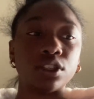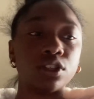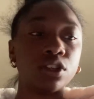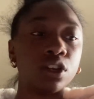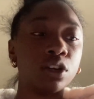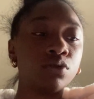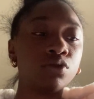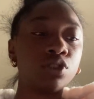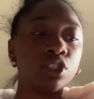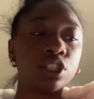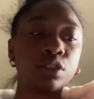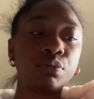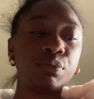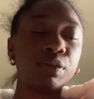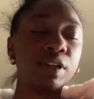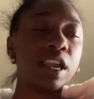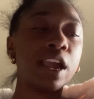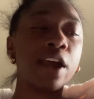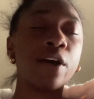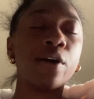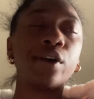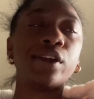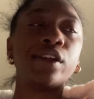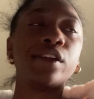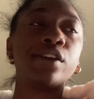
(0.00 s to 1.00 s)
Don't just be
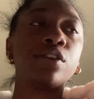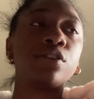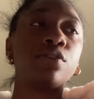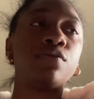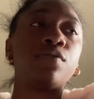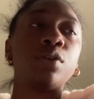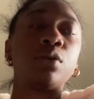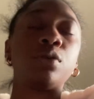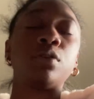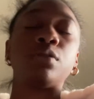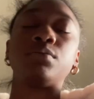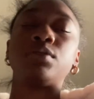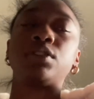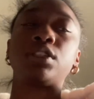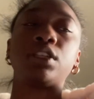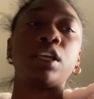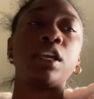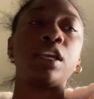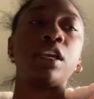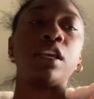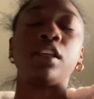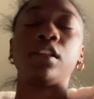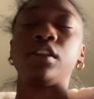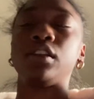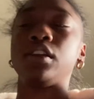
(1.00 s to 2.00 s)
out here, you feel what I'm
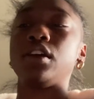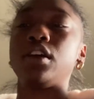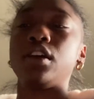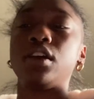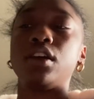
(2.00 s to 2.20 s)
saying,